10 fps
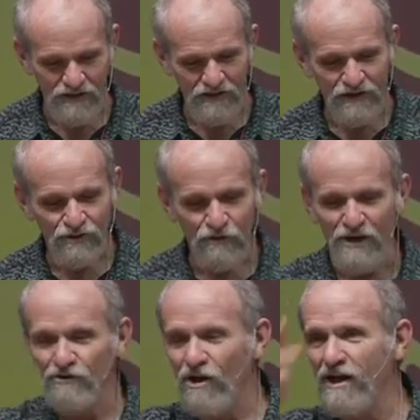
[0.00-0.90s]

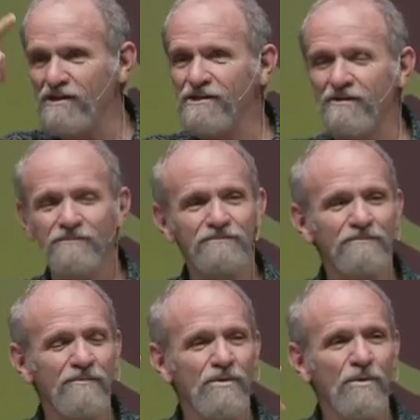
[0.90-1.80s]
Diligence,
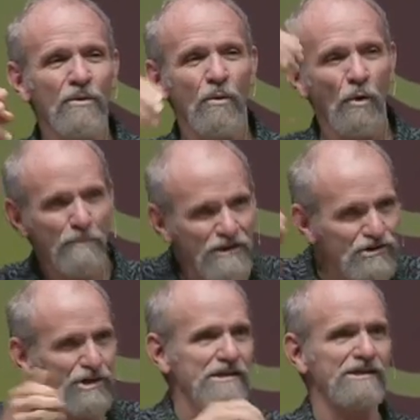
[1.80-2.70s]
diligency, and hard
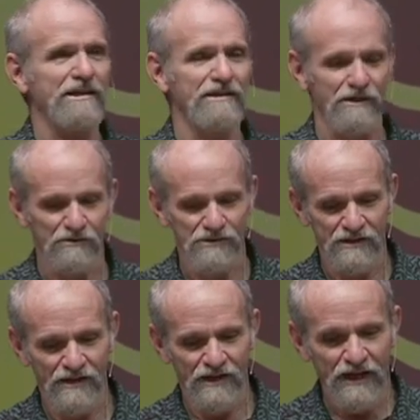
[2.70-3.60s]
work. Number two,
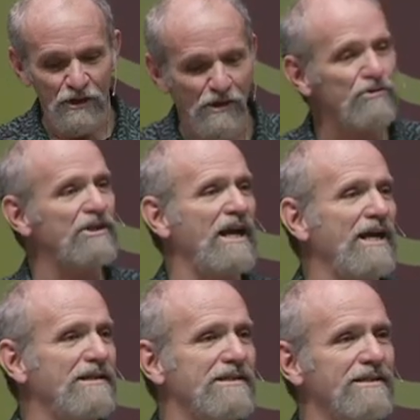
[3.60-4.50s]

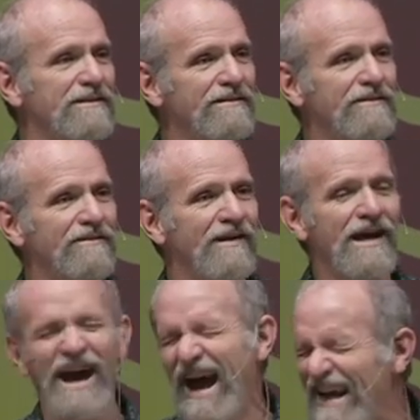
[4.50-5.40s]
obedience to God.
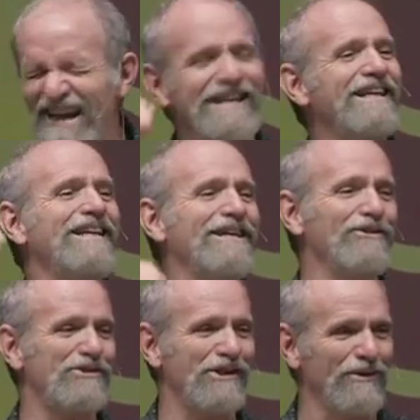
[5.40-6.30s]
And number three,
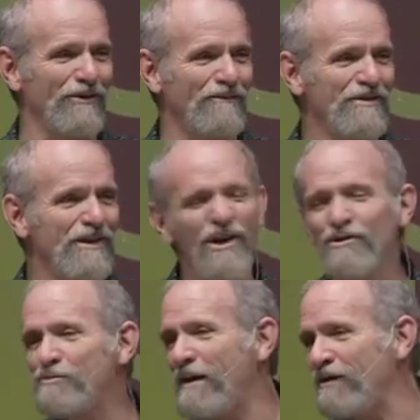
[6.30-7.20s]

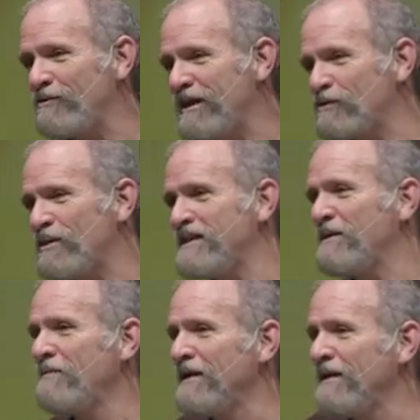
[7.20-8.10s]
uh,
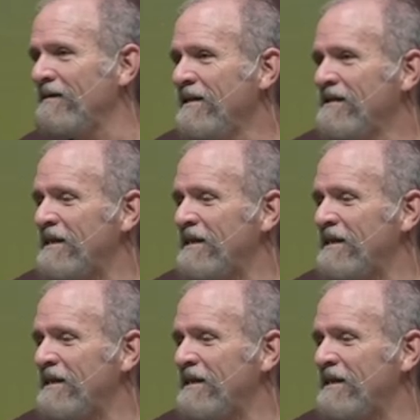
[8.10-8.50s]
joy in the